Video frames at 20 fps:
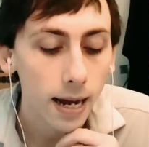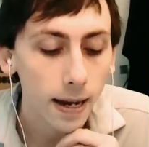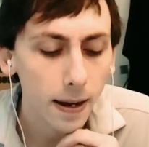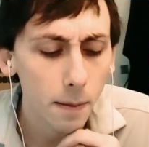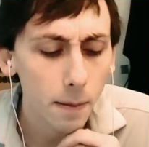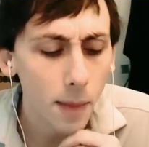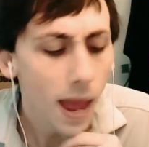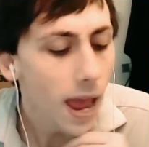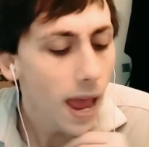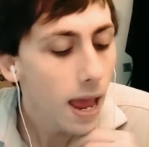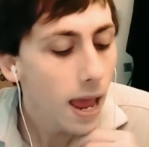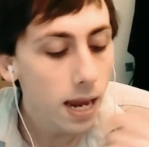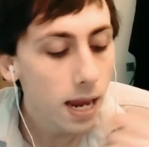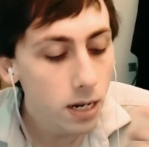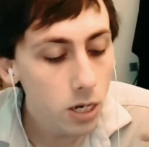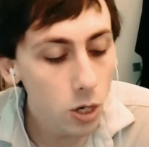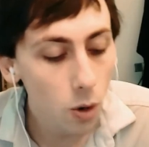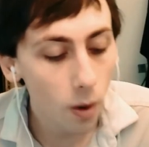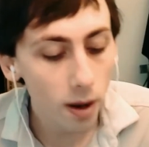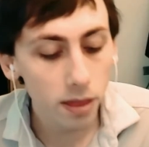And
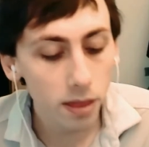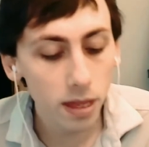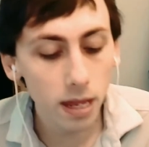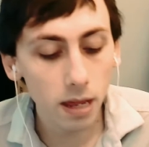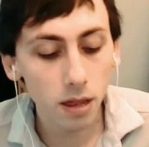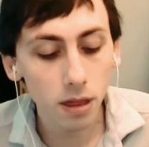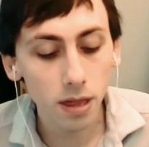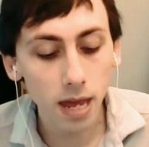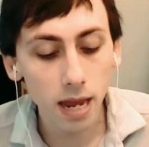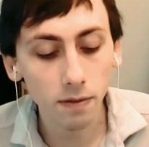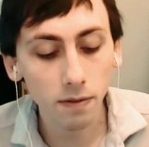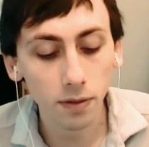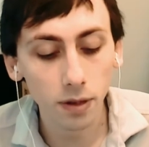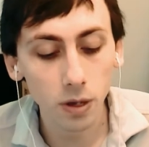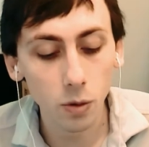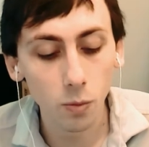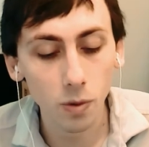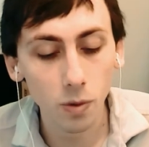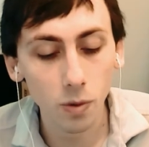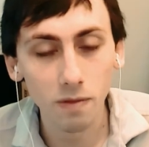I think
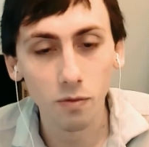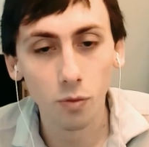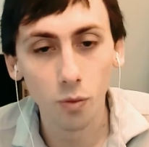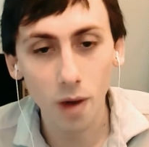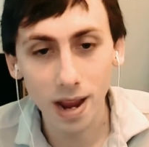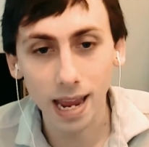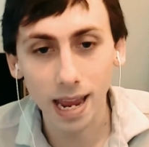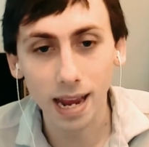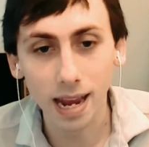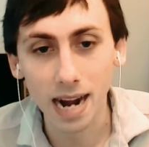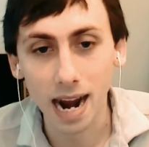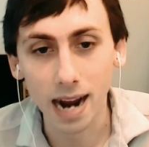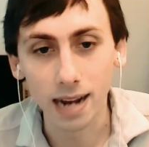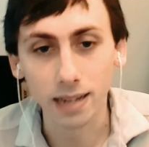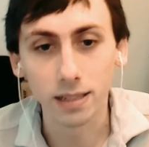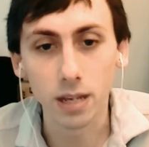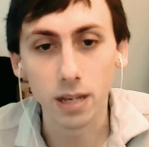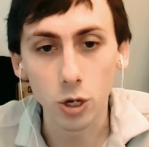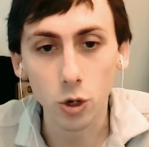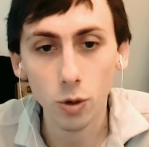thankfully we've
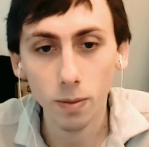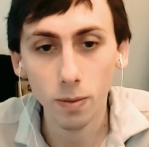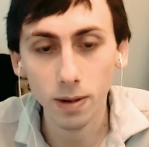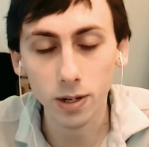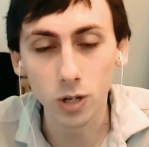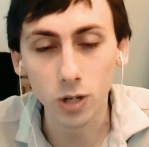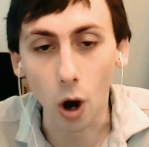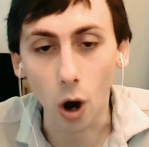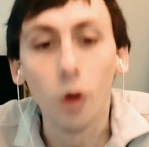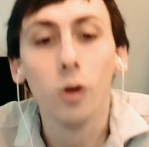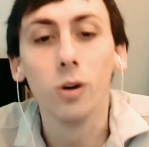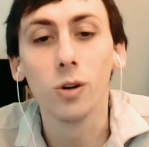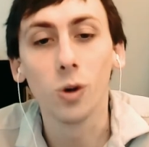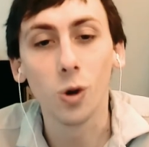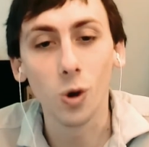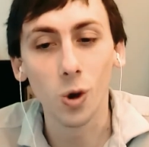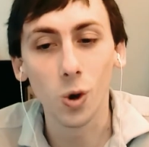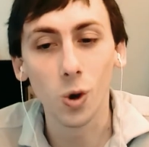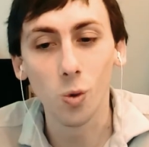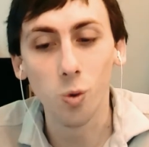recognized that humans aren't
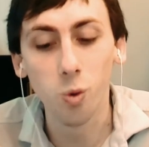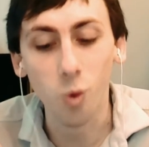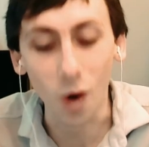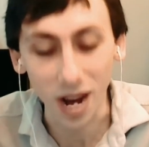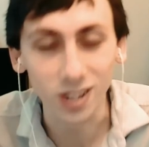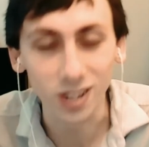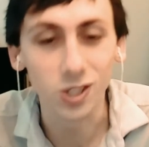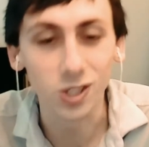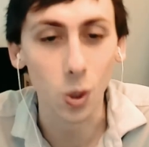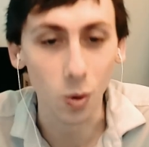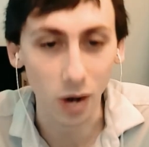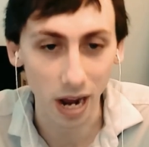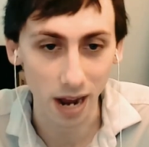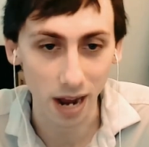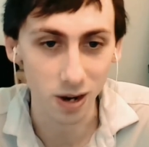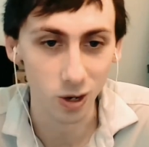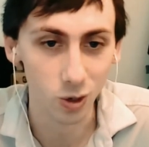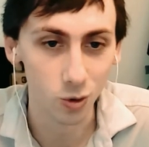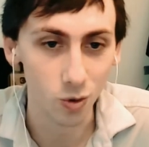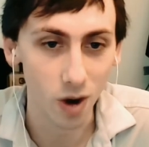quite so
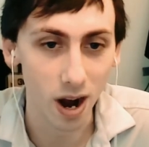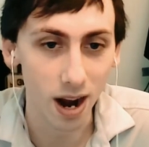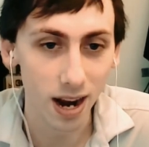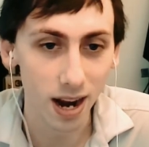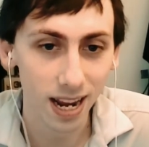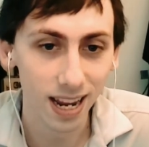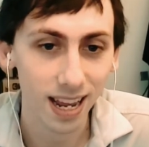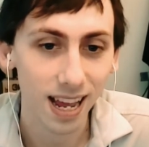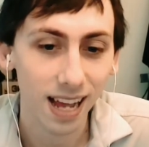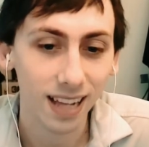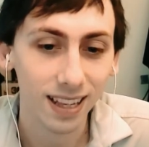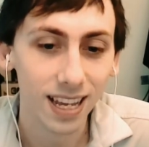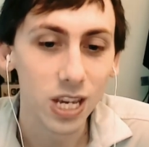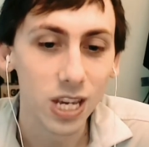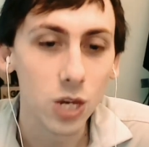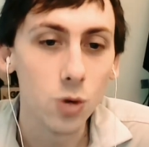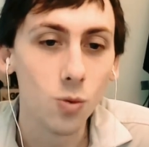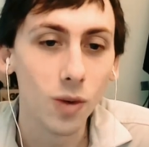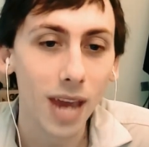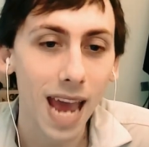cut and dry.
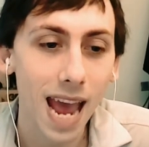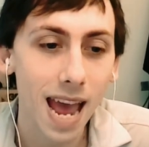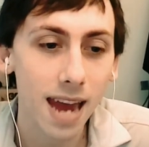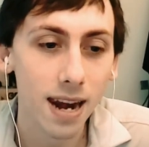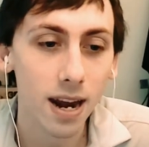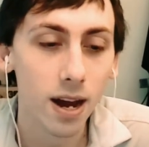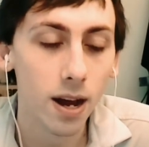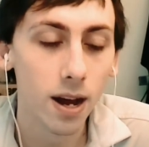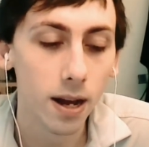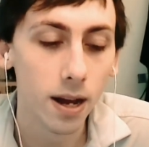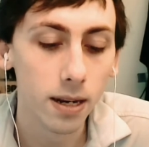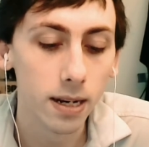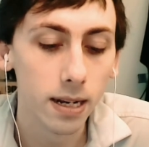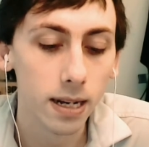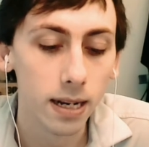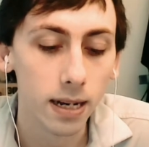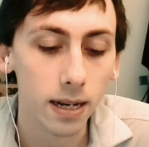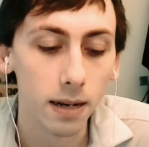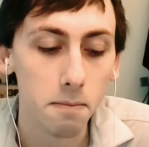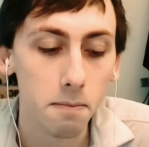Like you cannot
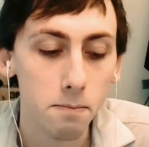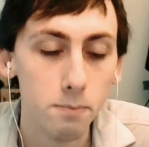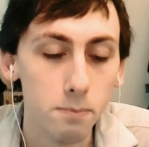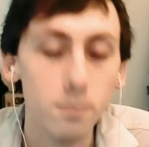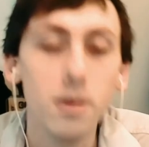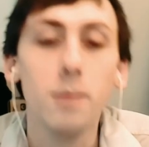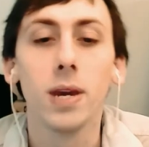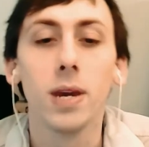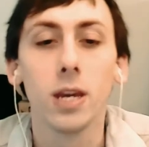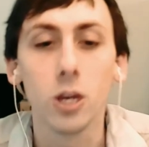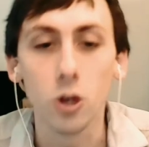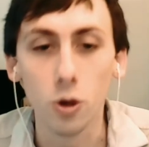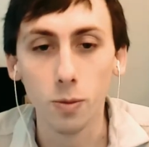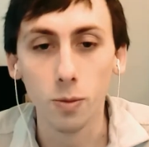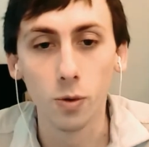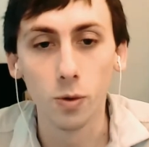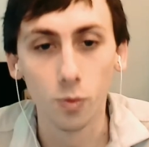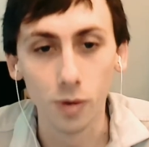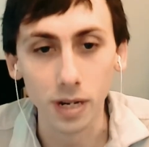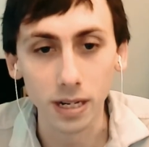mimic
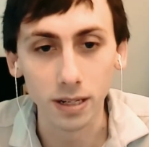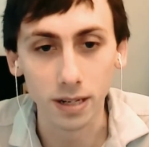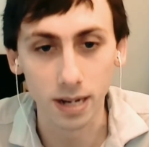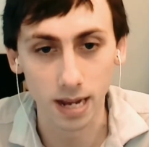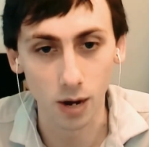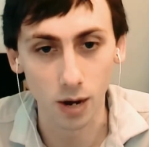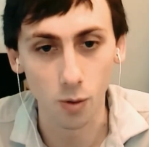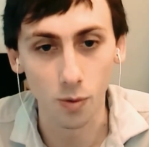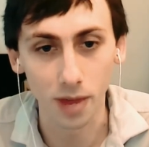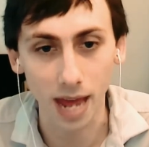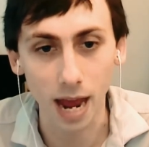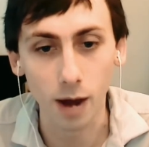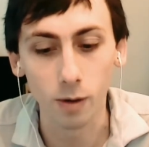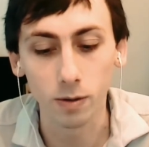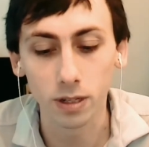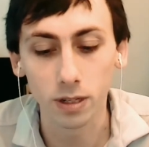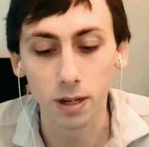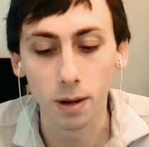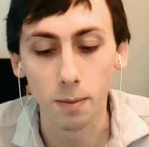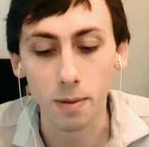human reasoning
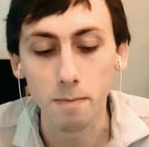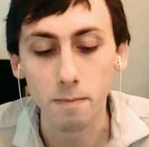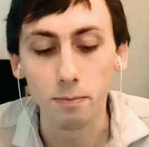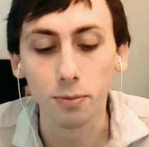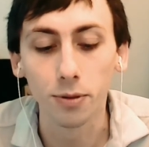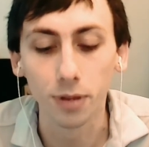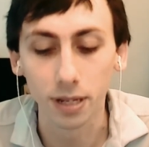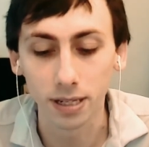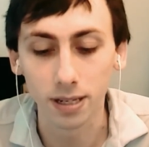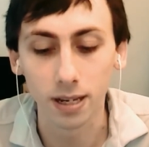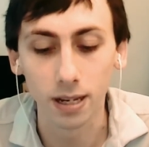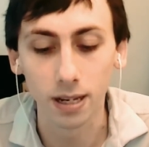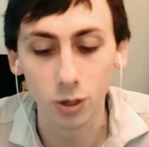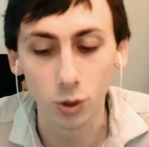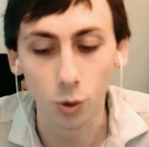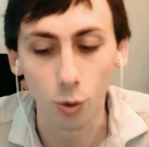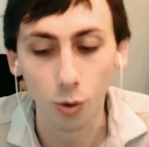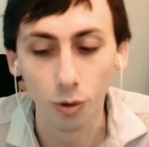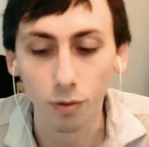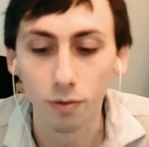without some implicit
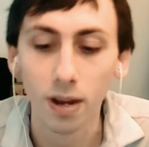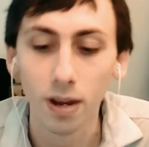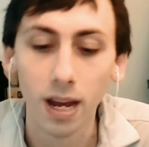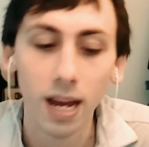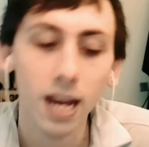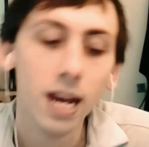sort of